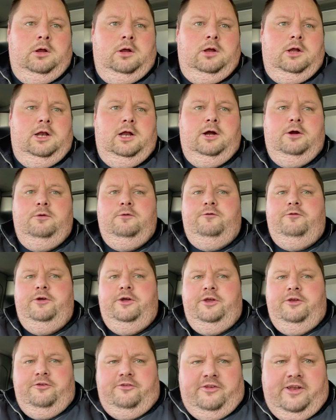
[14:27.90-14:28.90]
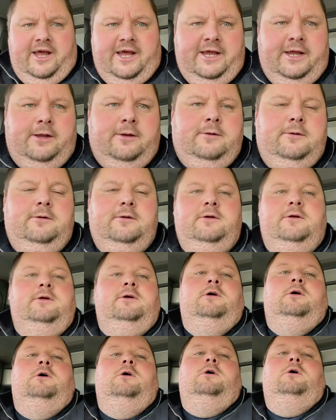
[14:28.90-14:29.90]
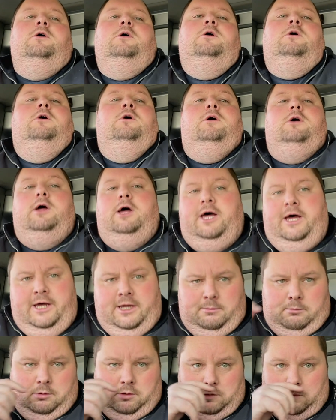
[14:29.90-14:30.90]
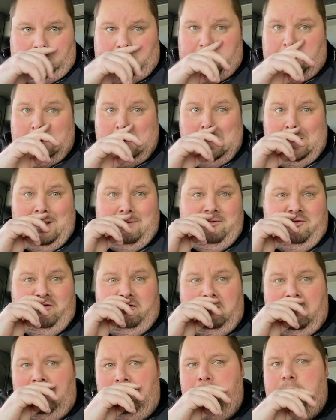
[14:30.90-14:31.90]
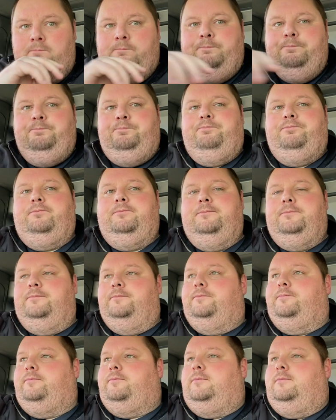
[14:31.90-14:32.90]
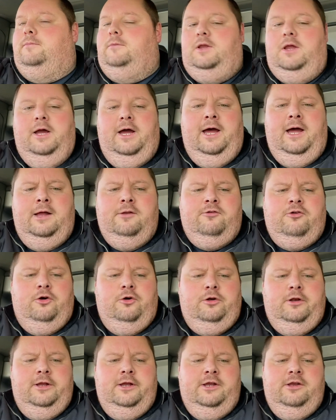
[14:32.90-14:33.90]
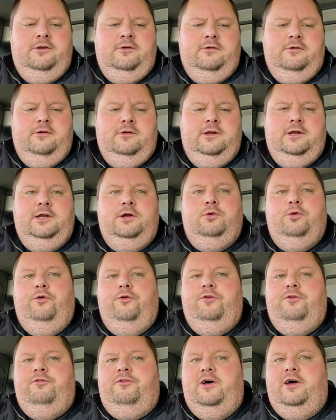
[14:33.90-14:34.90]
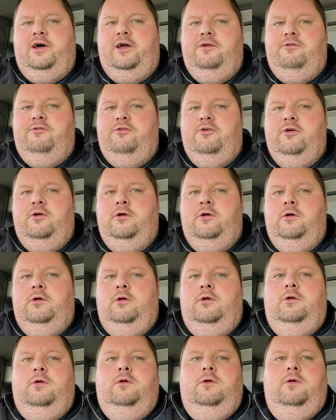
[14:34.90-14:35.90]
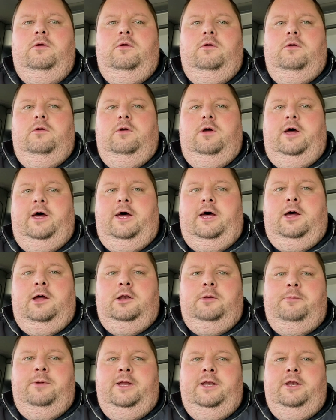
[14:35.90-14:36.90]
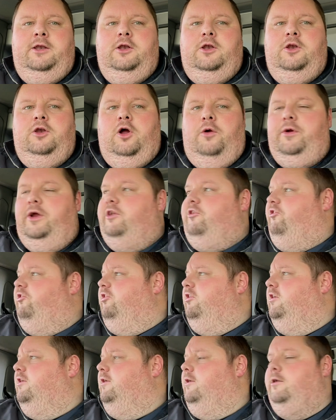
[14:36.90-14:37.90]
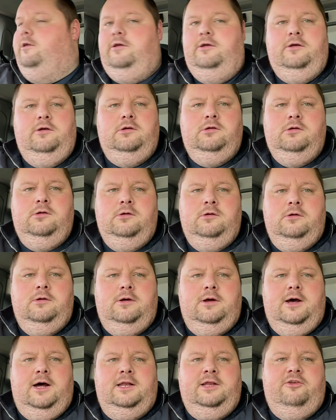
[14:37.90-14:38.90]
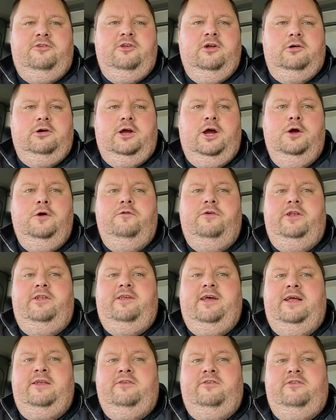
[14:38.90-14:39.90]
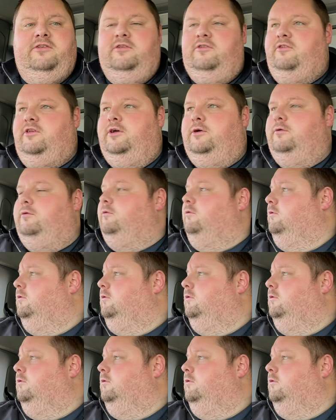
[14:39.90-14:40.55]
Hello, Thursday. Quite a busy one. It's currently nearly 4:45. And I'm in Norwich. And it's not COVID test, so